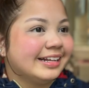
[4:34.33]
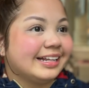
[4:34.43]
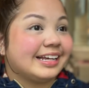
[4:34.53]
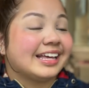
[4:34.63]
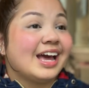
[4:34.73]

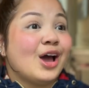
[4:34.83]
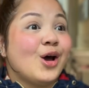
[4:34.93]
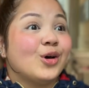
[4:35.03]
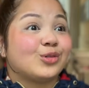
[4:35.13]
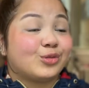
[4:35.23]
like
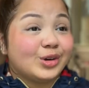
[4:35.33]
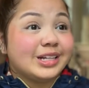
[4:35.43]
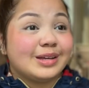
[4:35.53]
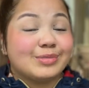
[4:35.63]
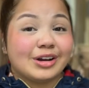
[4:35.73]

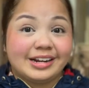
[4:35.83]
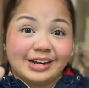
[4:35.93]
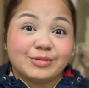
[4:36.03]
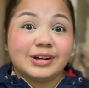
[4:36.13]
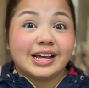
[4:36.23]
really bright,
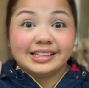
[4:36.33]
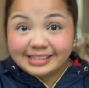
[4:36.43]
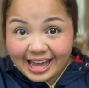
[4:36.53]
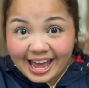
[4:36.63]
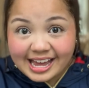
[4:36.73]
and when I
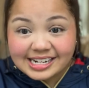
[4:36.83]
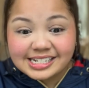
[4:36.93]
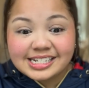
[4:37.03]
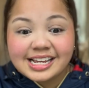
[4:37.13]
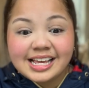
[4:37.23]

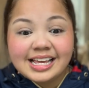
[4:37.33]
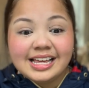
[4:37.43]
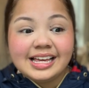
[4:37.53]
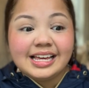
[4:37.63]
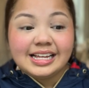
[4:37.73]
land,
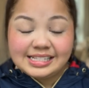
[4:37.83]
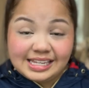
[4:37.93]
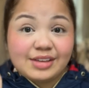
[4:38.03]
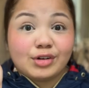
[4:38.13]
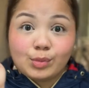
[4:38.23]
it's
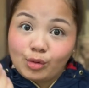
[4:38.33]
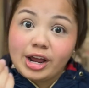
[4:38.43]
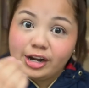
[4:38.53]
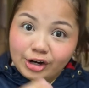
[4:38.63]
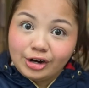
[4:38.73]
even
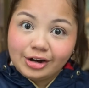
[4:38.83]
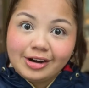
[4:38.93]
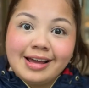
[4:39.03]
brighter.